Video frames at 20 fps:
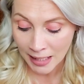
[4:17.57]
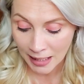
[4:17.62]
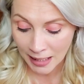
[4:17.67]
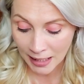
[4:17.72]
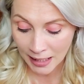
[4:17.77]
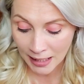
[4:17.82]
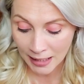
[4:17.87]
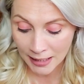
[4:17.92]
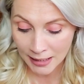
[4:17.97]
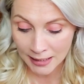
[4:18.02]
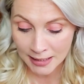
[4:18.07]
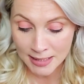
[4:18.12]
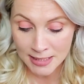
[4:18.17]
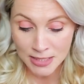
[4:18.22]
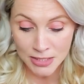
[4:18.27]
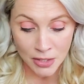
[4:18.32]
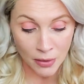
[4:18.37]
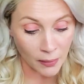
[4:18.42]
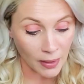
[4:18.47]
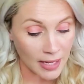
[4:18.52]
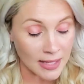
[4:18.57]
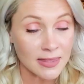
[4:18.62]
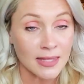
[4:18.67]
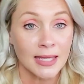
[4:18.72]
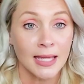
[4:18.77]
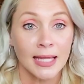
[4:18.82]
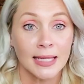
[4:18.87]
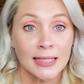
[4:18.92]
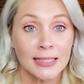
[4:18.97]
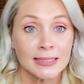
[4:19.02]
And so I
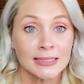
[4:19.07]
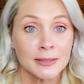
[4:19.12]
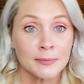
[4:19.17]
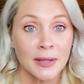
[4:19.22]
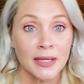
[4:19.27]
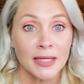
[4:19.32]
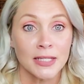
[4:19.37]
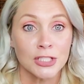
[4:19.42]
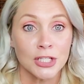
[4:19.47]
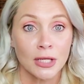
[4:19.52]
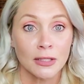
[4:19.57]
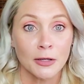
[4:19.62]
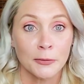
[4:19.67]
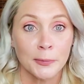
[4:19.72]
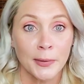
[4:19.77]
think I need to make a jello